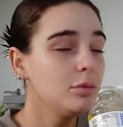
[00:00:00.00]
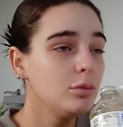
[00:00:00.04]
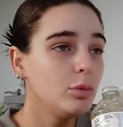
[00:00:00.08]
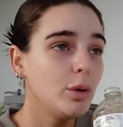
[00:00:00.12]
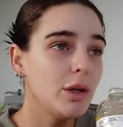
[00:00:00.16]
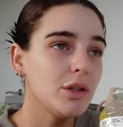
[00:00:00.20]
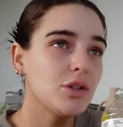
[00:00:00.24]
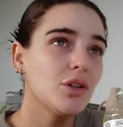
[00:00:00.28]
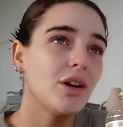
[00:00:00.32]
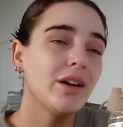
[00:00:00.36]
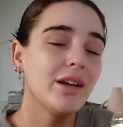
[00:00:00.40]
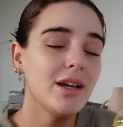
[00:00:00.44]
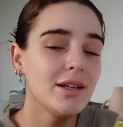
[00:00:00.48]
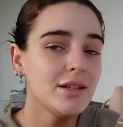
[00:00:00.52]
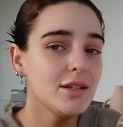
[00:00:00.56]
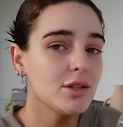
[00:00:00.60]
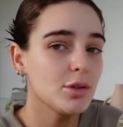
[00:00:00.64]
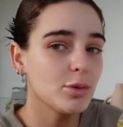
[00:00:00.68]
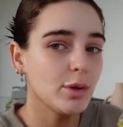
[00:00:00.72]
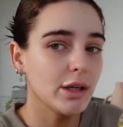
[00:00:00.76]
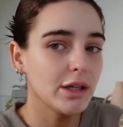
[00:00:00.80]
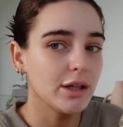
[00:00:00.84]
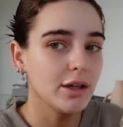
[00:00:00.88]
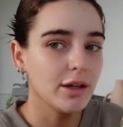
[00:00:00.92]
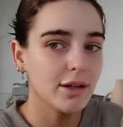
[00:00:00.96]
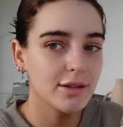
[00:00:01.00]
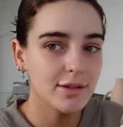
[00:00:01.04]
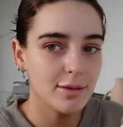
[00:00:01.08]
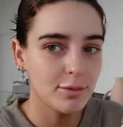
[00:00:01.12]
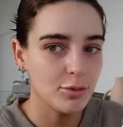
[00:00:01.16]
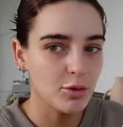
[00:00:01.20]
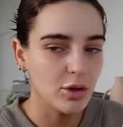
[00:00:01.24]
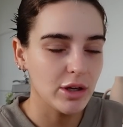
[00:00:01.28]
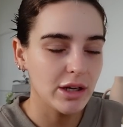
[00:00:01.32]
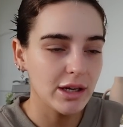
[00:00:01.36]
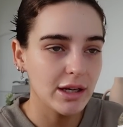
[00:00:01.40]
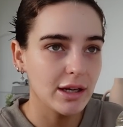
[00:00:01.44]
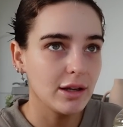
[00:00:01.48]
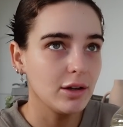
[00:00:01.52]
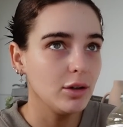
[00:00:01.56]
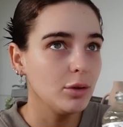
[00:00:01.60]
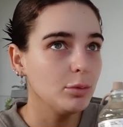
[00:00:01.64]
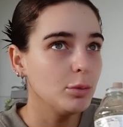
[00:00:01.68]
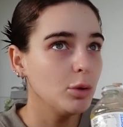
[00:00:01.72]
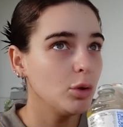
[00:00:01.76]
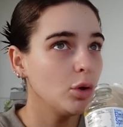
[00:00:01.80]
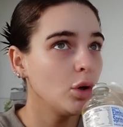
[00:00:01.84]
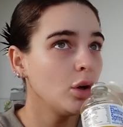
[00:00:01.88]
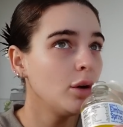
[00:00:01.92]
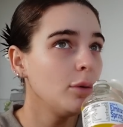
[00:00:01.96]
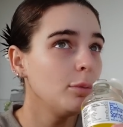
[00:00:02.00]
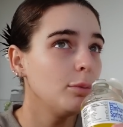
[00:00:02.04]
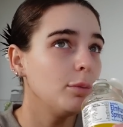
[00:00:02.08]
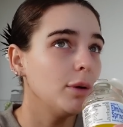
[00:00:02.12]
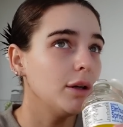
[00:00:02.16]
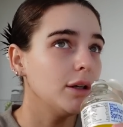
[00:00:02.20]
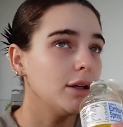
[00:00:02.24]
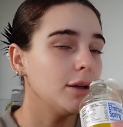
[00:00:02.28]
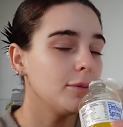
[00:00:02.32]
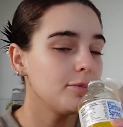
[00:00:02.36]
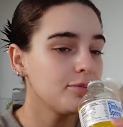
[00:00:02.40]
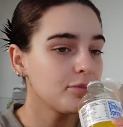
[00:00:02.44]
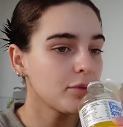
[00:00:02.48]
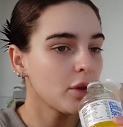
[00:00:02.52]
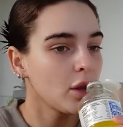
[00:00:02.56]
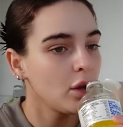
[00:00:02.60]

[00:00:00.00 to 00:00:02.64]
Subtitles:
which I guess is quite good because I'm drinking a lot more, but.